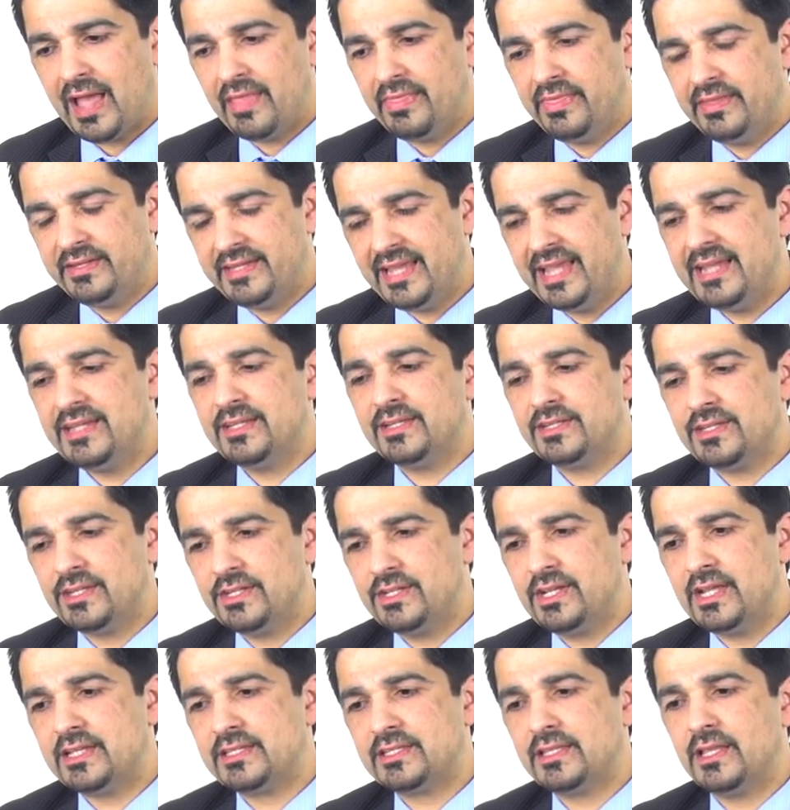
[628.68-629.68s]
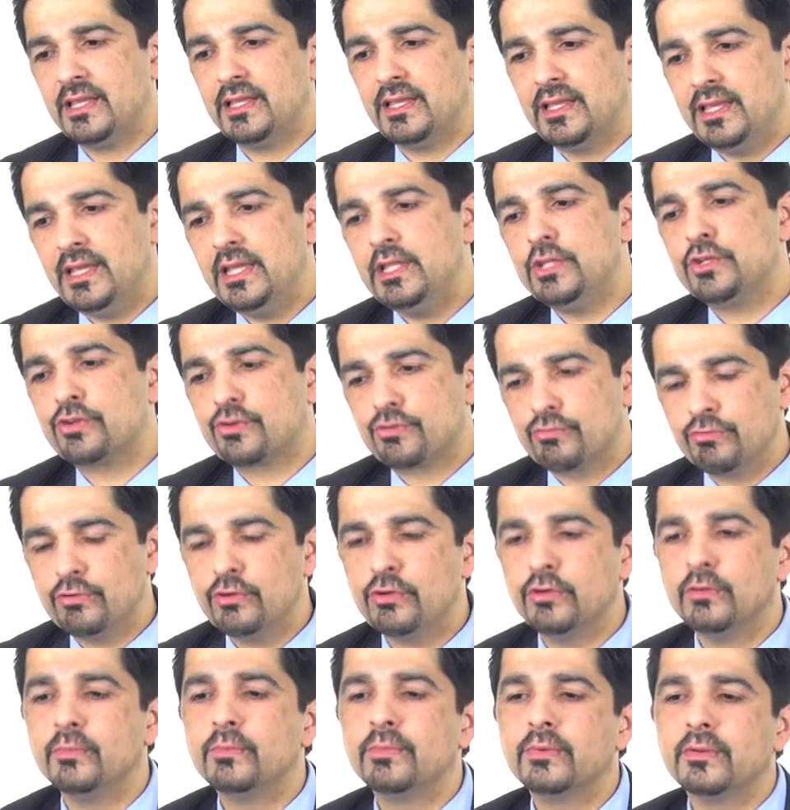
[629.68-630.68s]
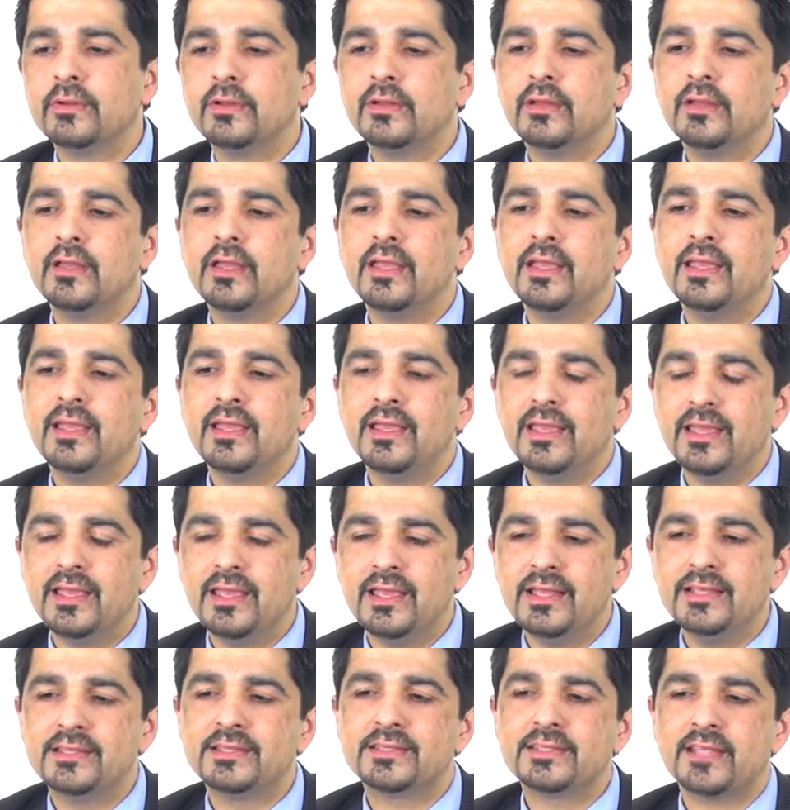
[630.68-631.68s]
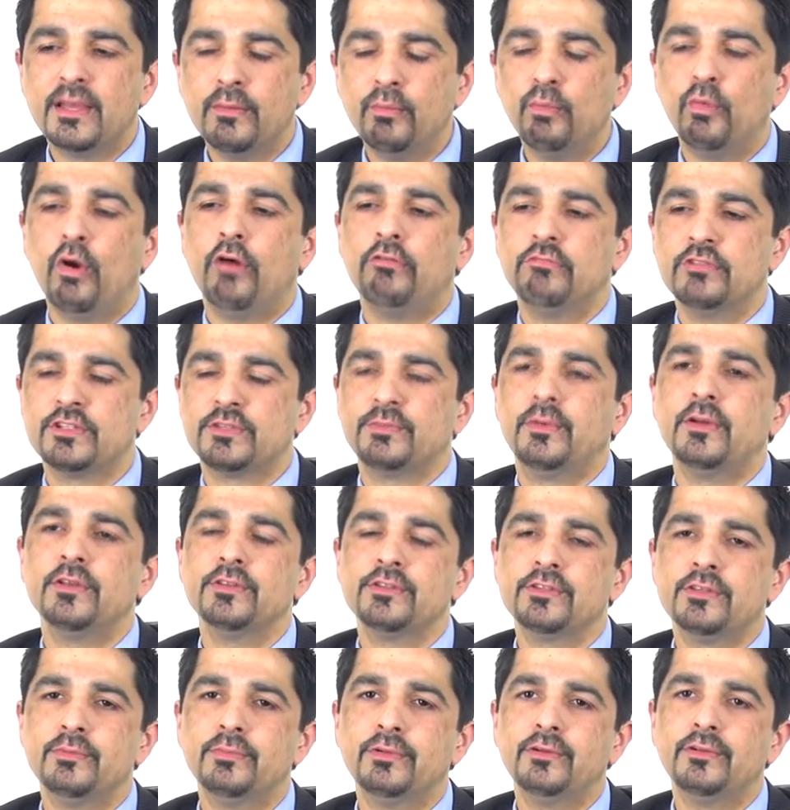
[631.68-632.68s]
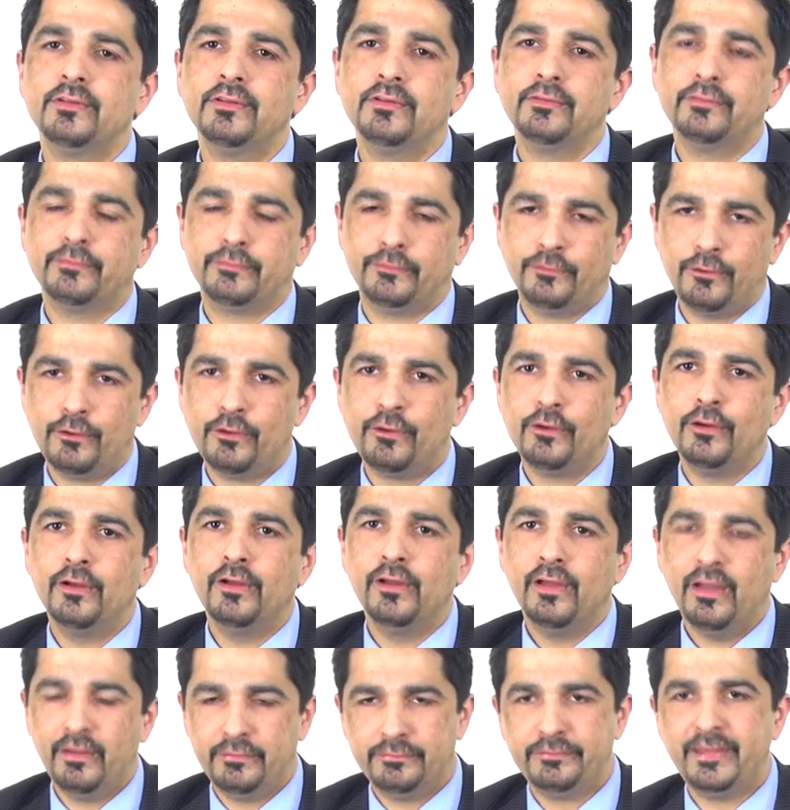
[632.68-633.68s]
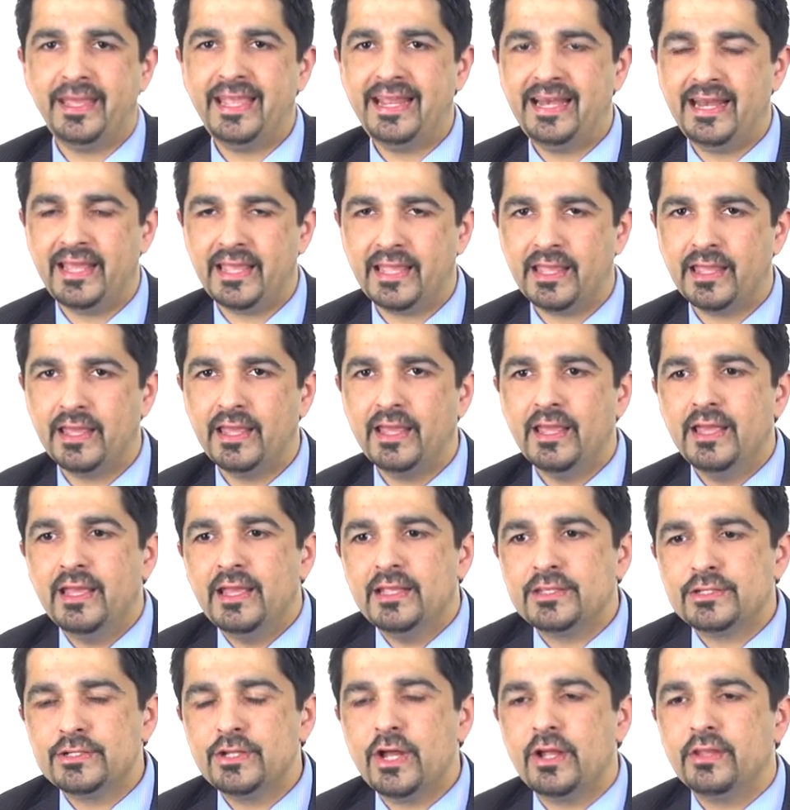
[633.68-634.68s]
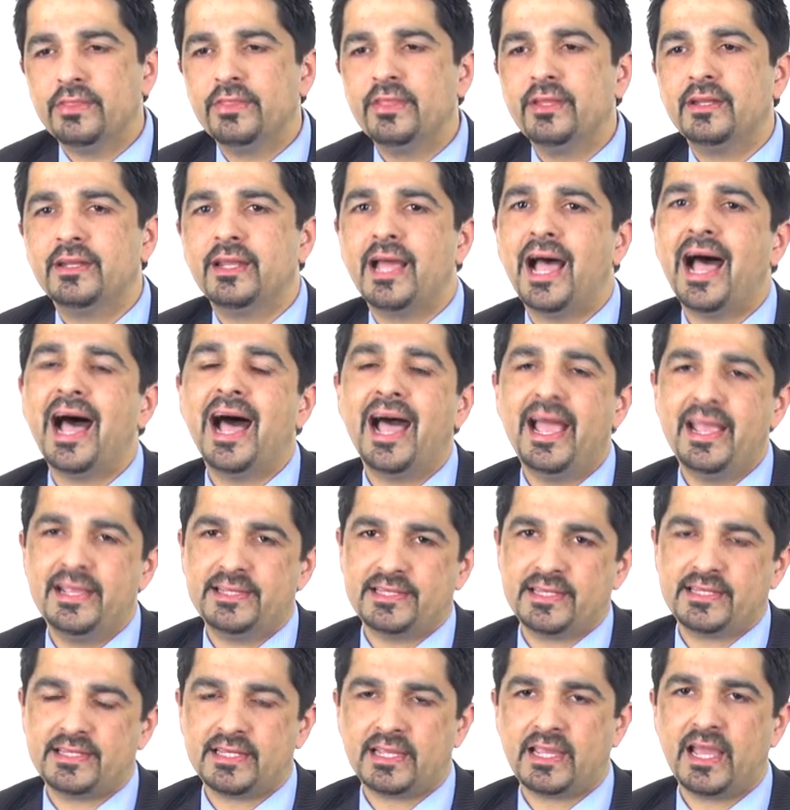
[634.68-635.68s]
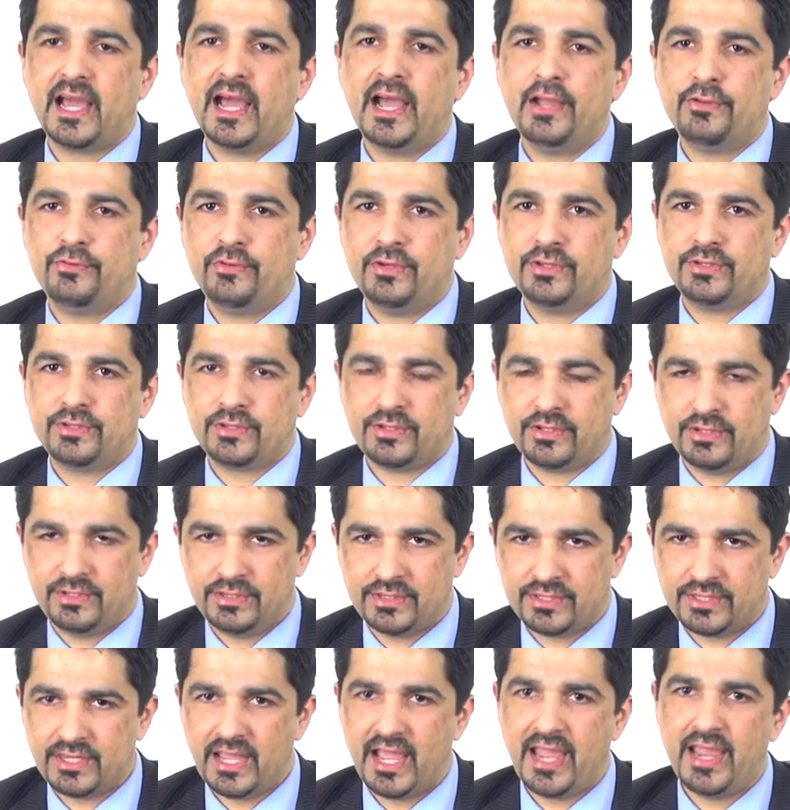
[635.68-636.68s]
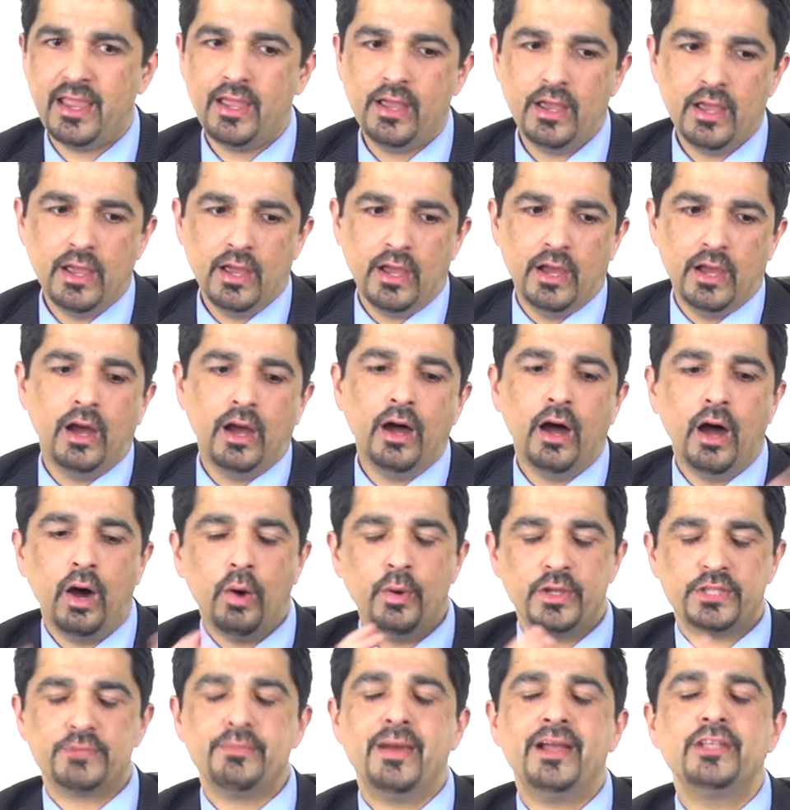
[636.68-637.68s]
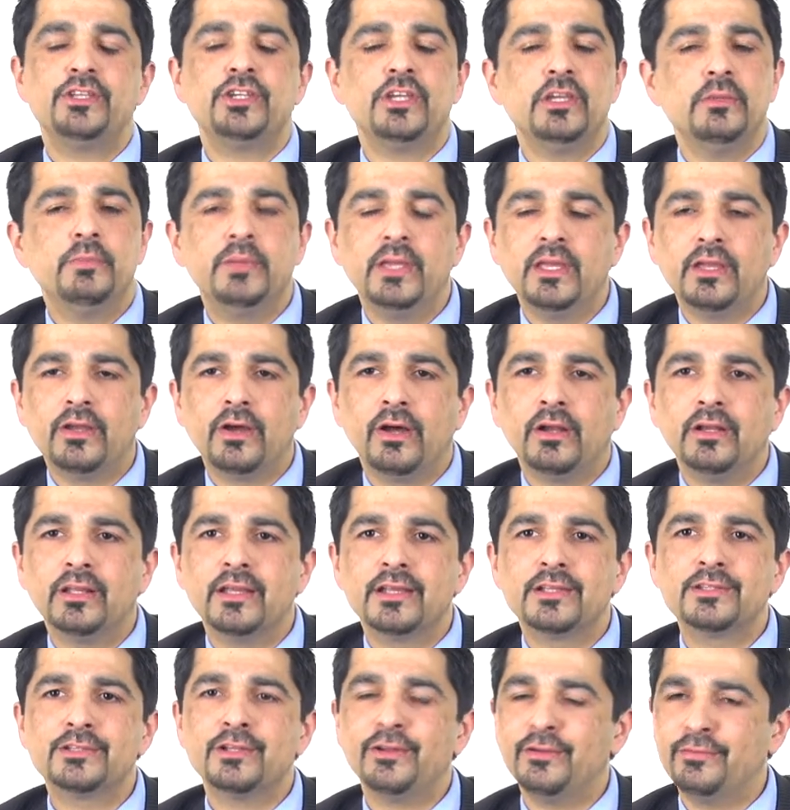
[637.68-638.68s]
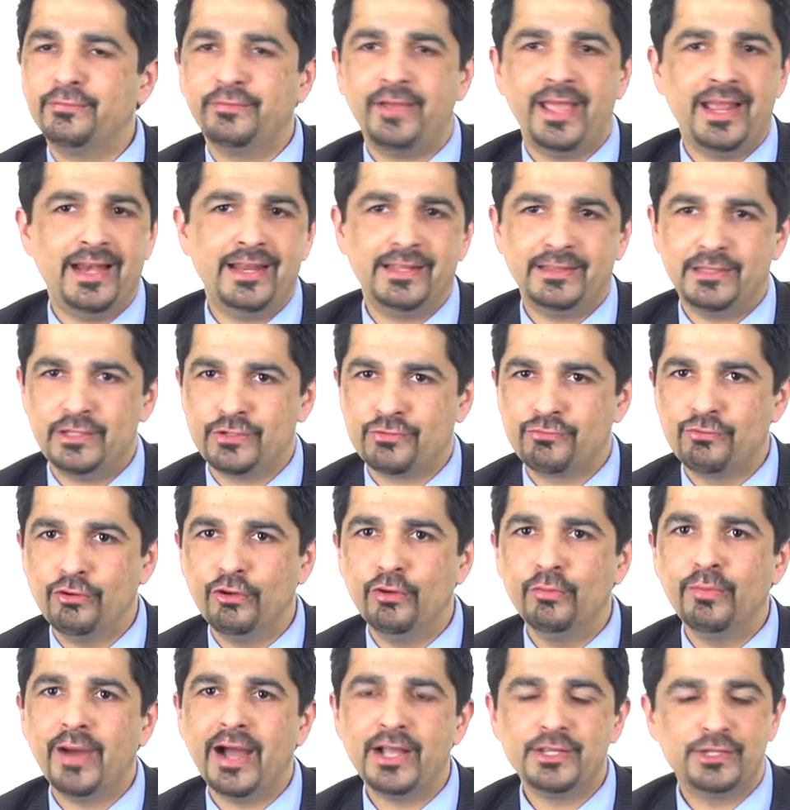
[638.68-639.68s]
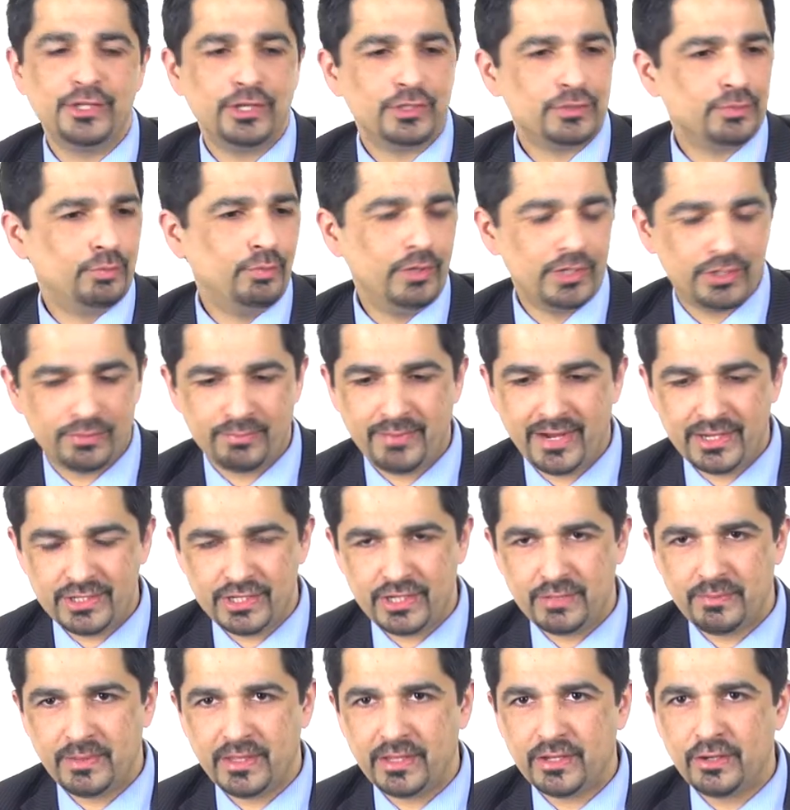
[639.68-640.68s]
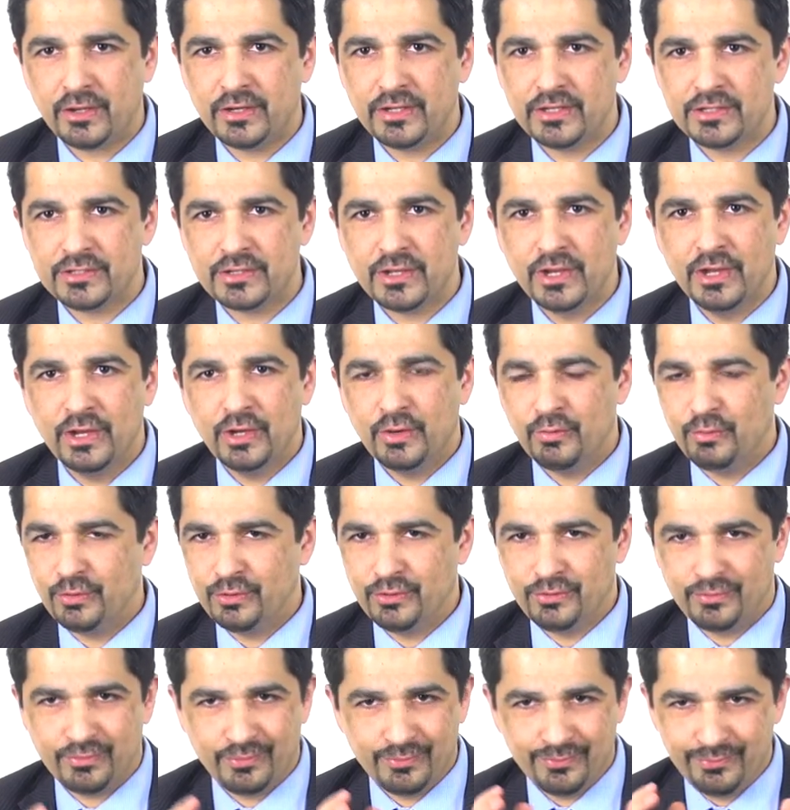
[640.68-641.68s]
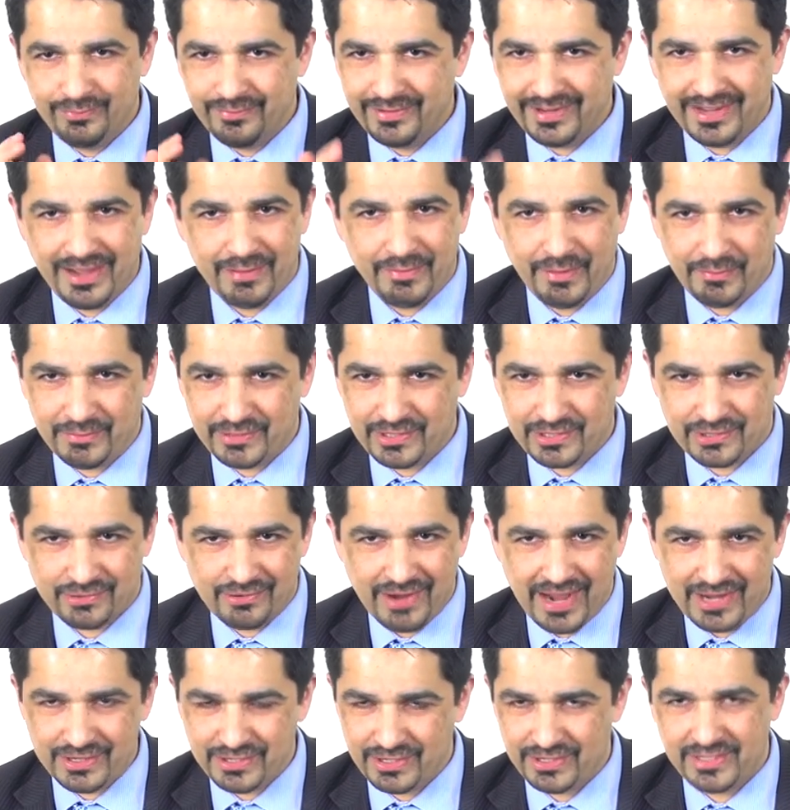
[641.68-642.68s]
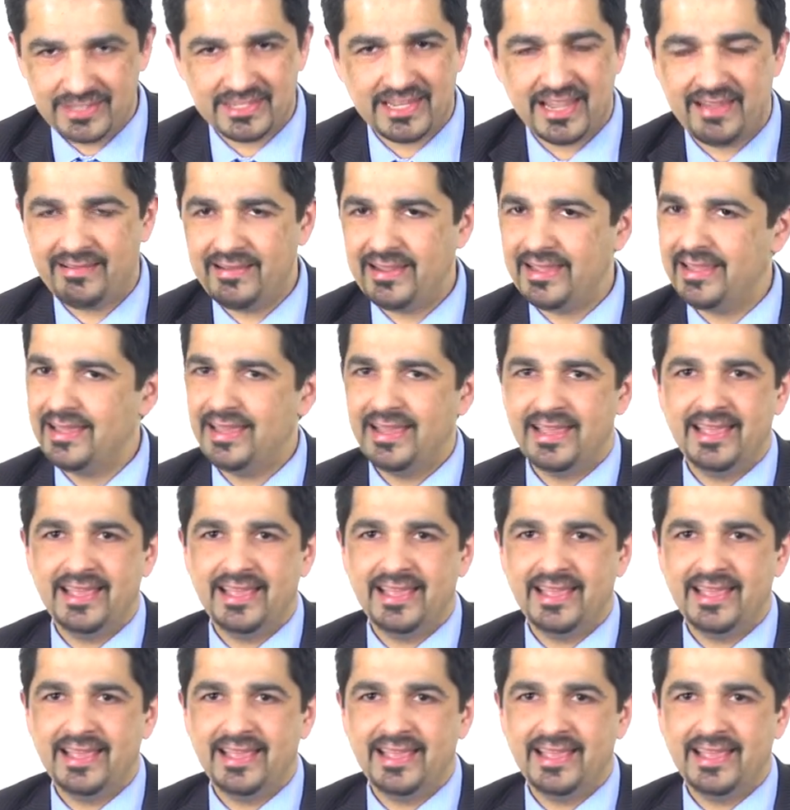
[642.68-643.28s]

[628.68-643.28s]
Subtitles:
the data suggests that each group is somewhat responsible for a failing. It's not that I, as a psychiatrist, can say, oh, it's my GP colleagues that are failing this group. I just wish my GP colleagues would come up to scratch in this area.